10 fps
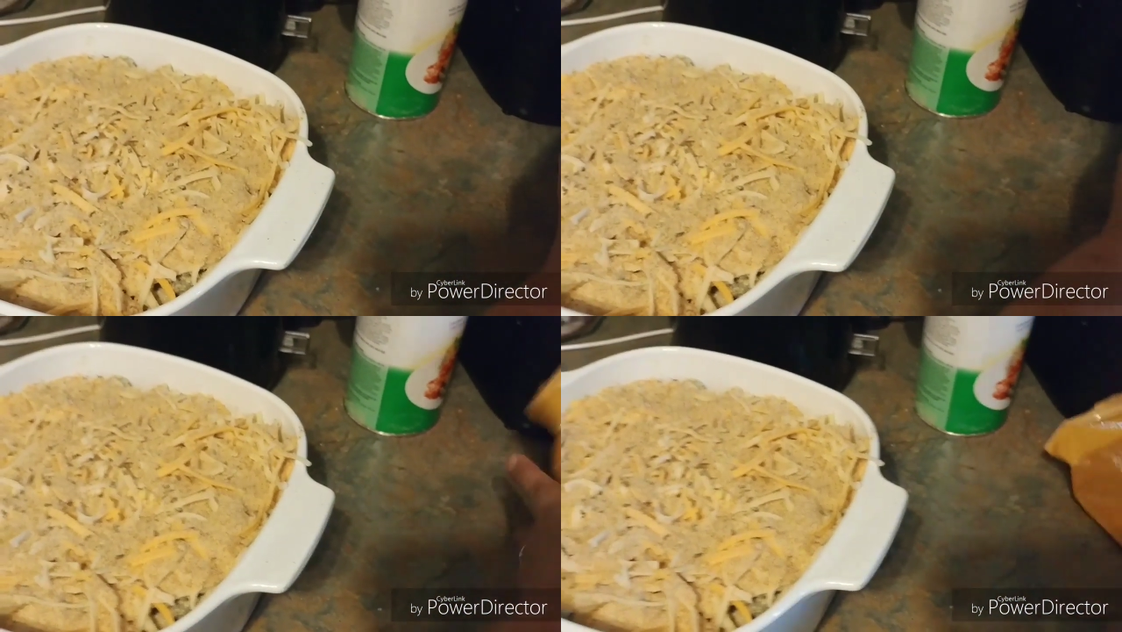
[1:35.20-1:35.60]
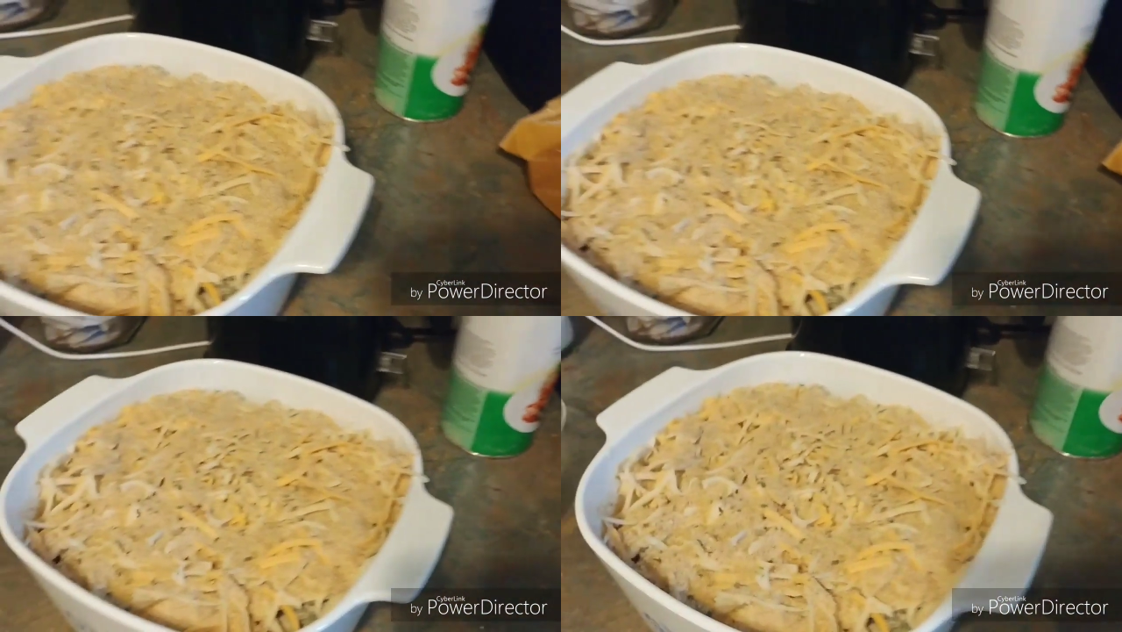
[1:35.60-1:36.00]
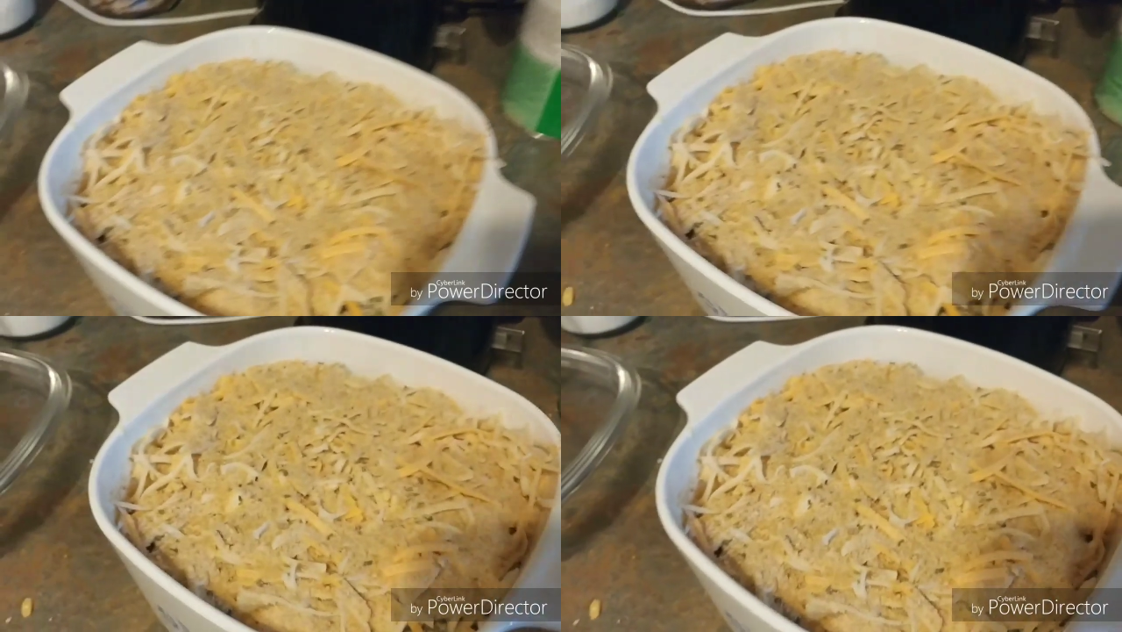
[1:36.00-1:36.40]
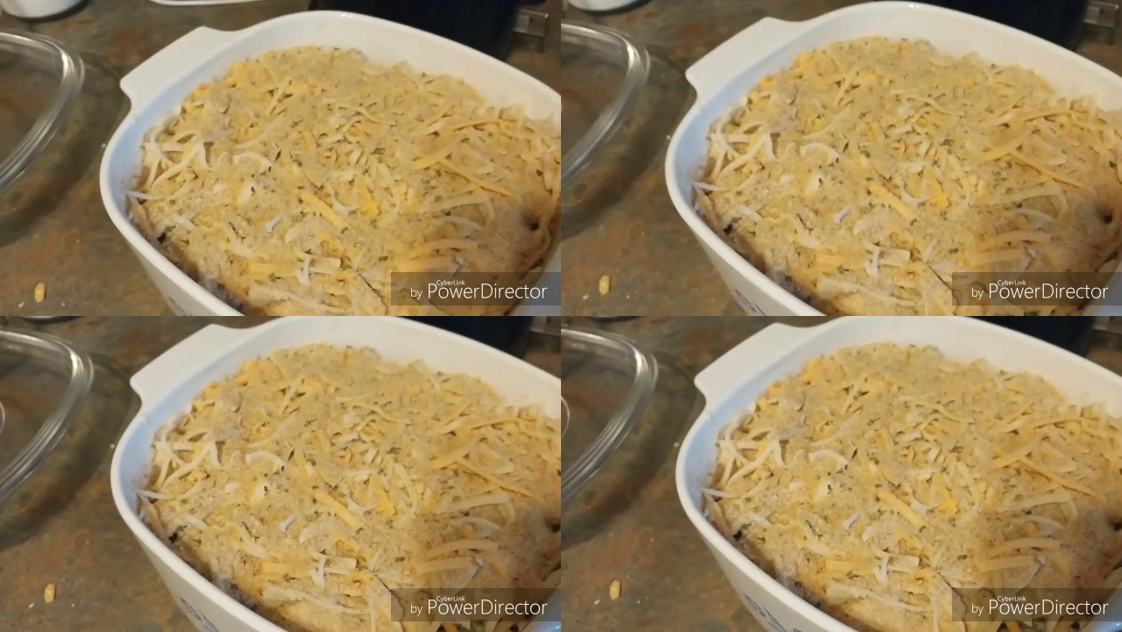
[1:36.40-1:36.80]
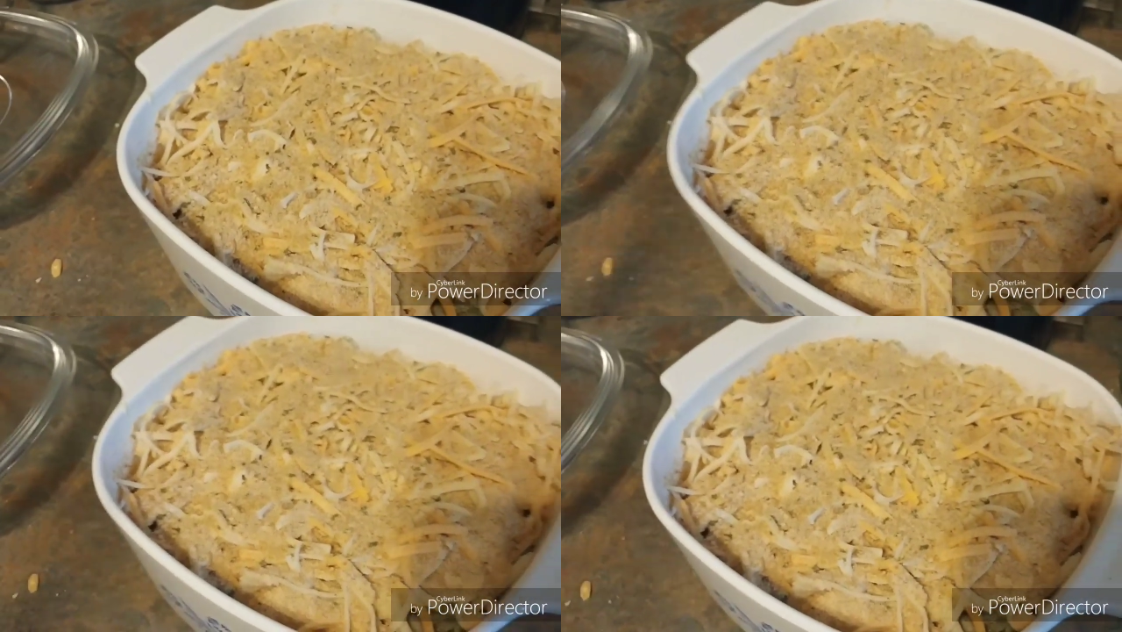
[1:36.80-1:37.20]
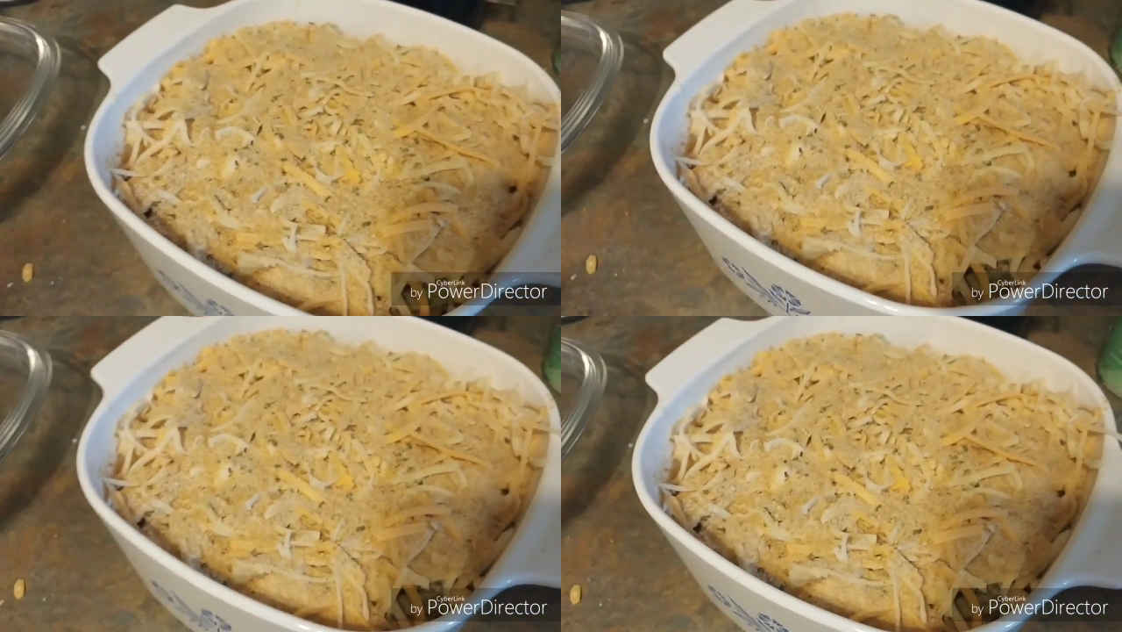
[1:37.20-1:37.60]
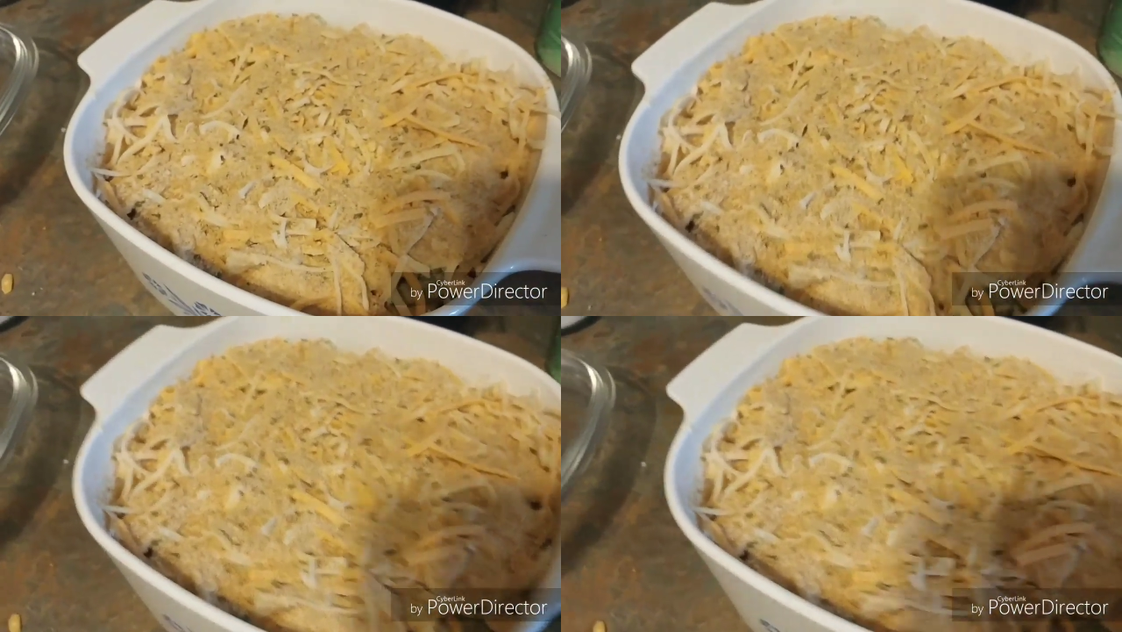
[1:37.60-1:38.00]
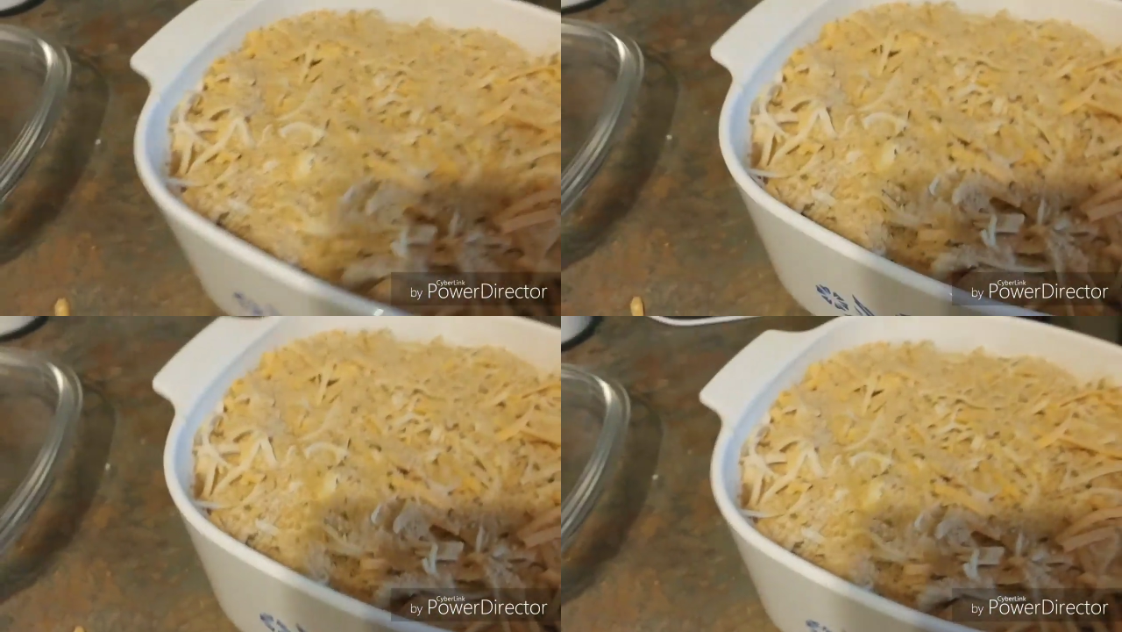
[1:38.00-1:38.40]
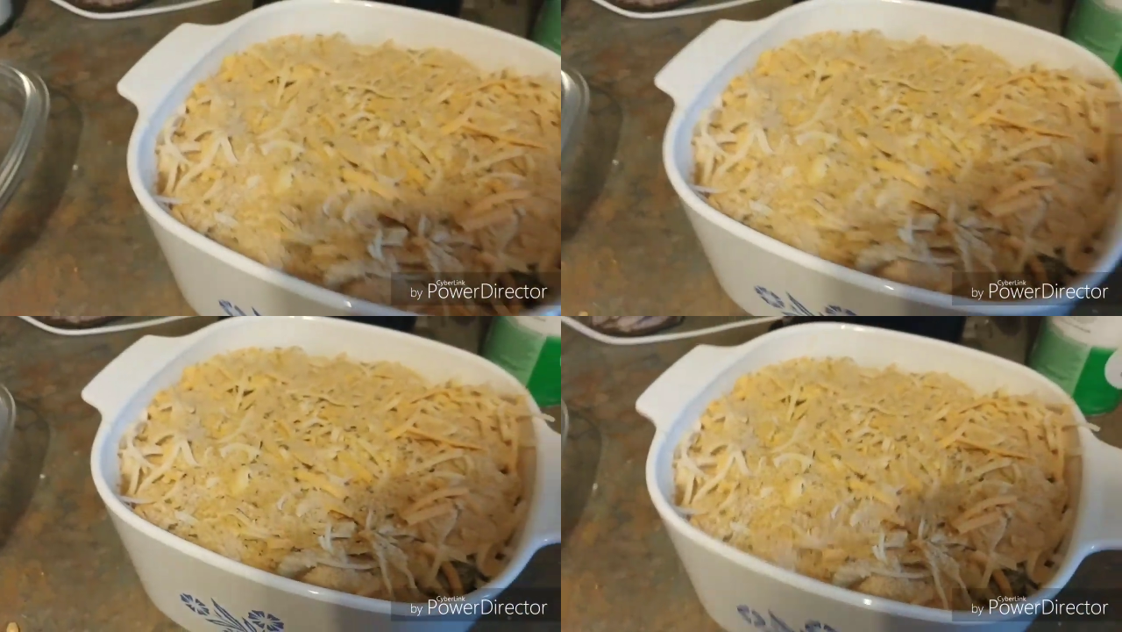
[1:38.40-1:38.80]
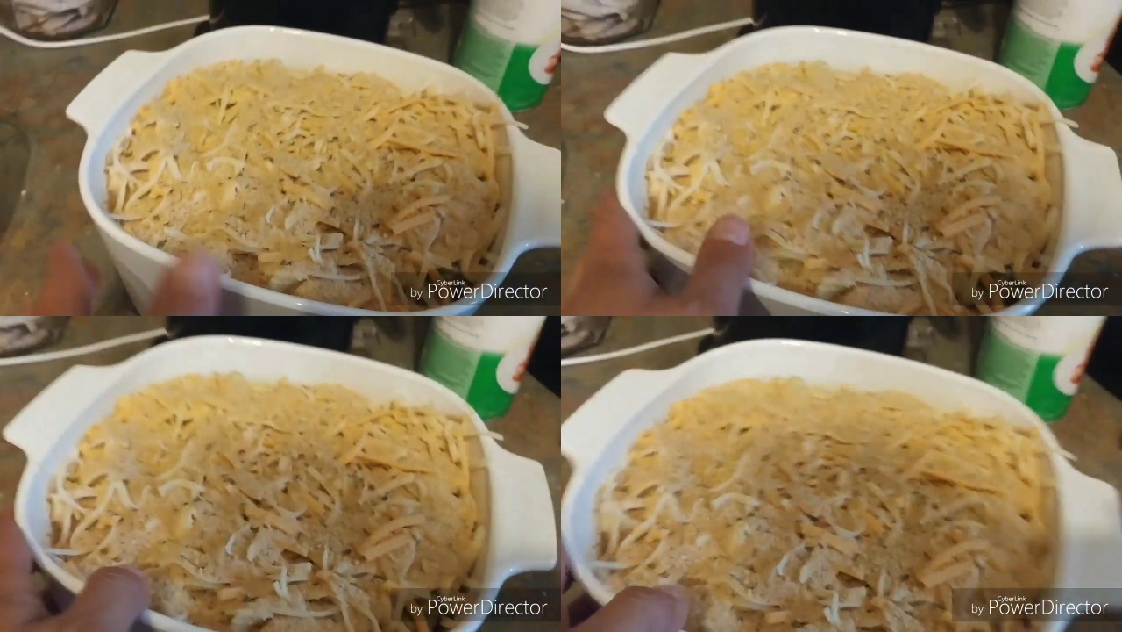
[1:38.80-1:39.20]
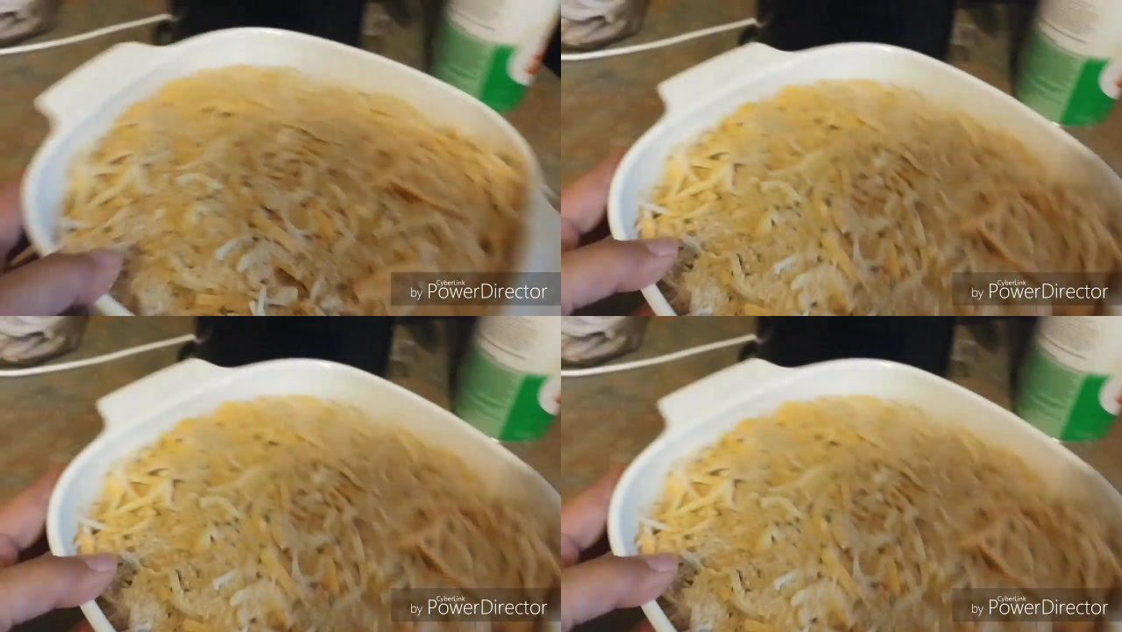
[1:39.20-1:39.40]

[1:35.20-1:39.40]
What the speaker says: No face is visible, so there are no lips to read.